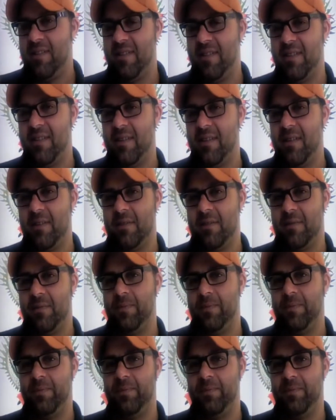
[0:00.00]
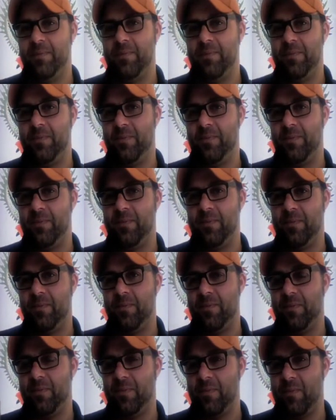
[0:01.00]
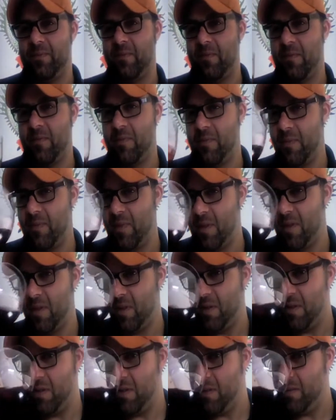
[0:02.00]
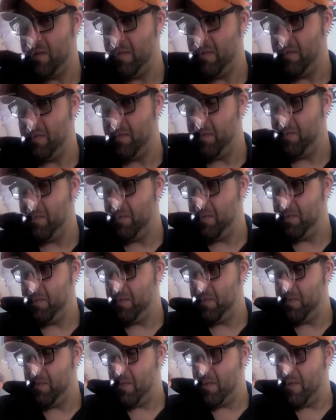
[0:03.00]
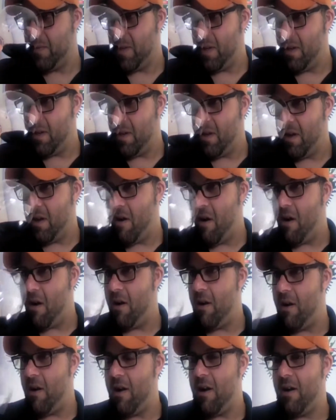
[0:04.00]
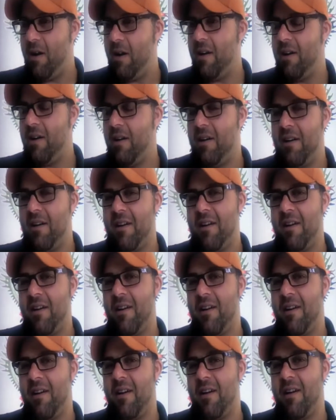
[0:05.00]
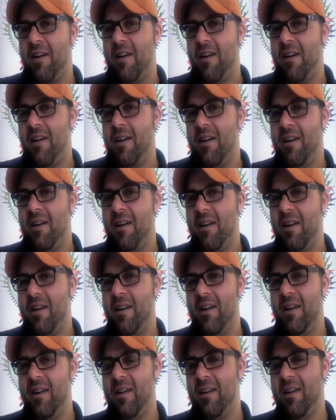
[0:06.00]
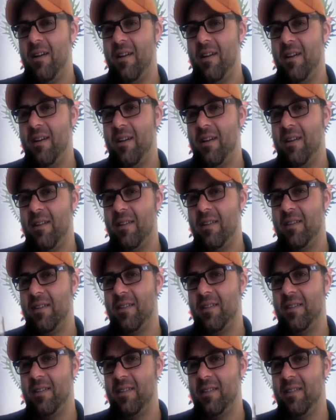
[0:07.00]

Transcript: (not speaking)